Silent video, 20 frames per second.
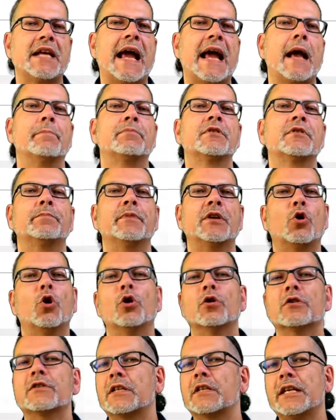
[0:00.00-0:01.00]
tabs,
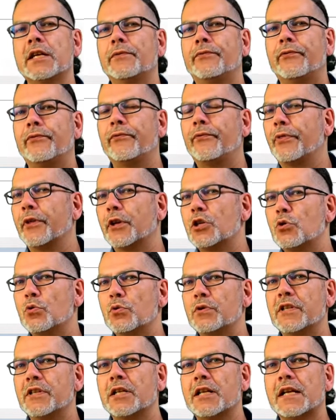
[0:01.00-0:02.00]
because if the
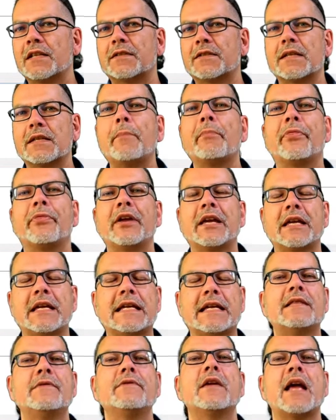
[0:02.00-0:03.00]
user does something
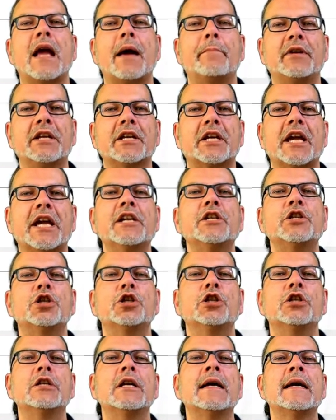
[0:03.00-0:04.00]
in the
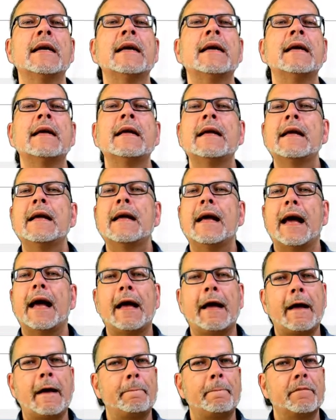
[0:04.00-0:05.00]
application,
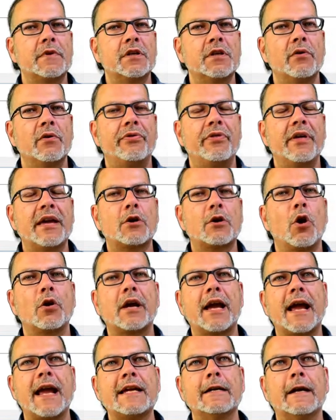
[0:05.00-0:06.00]
you think,
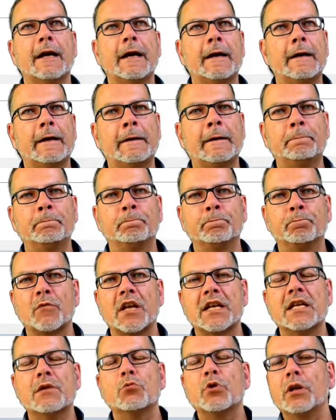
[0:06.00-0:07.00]
okay,
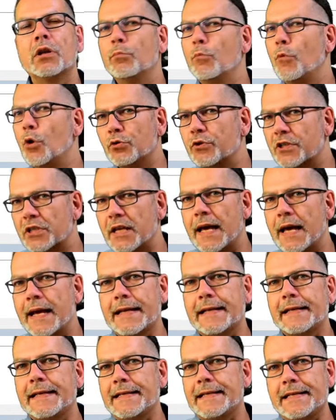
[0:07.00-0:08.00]
he will most
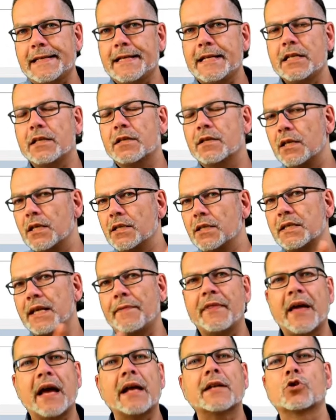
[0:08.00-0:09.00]
likely need this
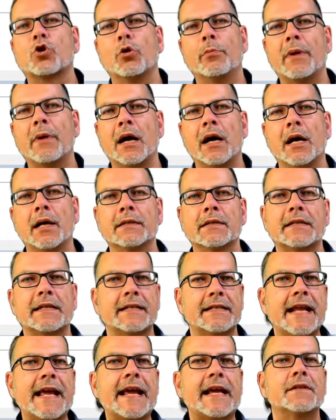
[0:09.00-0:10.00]
and that command
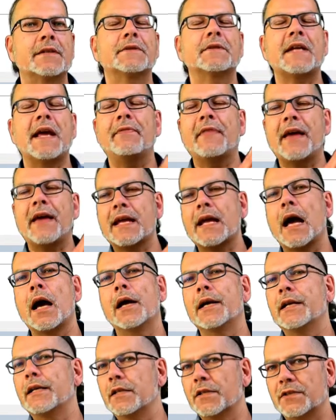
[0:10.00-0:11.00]
next, and they
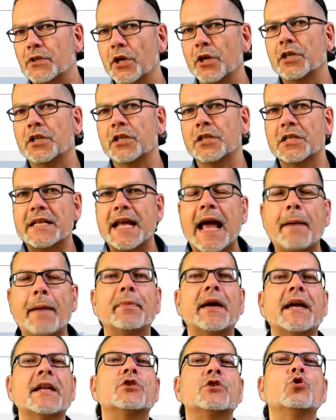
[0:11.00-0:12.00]
are in a certain
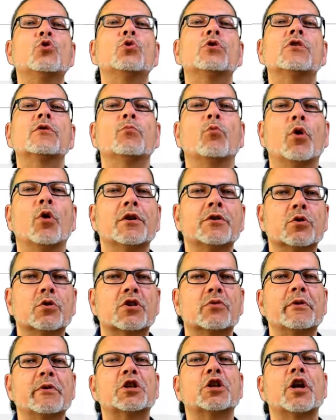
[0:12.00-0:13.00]
tab, and you want to
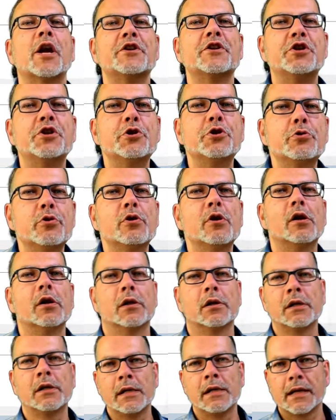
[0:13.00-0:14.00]
switch
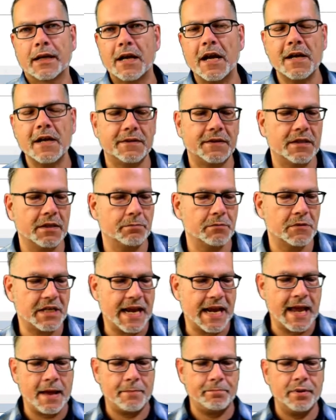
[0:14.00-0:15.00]
your custom
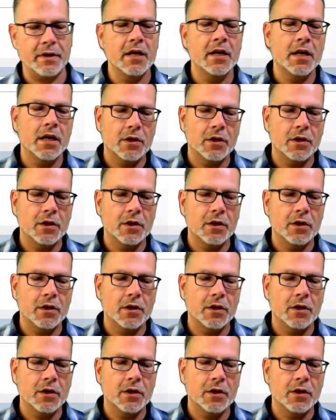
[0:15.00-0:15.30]
tab